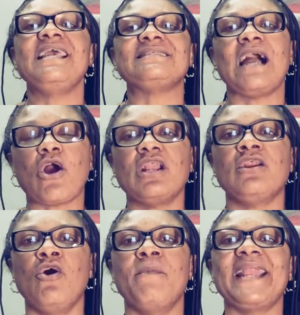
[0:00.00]
He's now
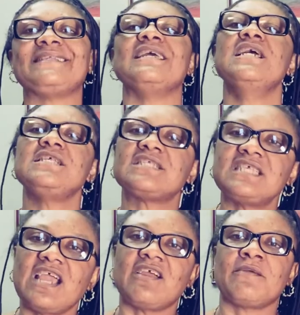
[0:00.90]
calling on humanity,
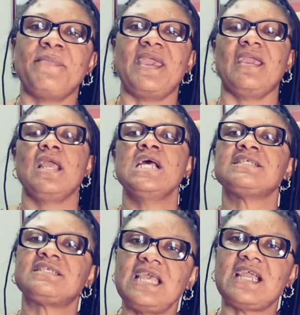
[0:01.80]
seek me,
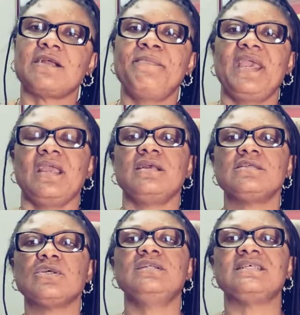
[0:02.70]
seek me.
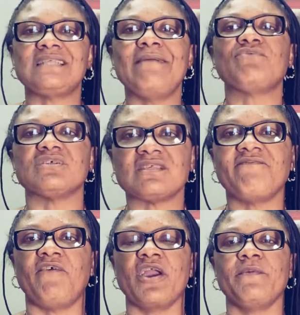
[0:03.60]
So it is time to
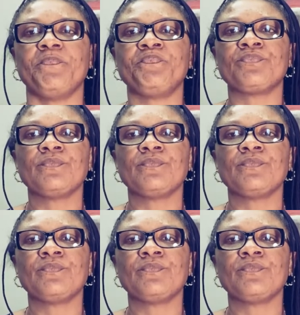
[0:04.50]
seek for him.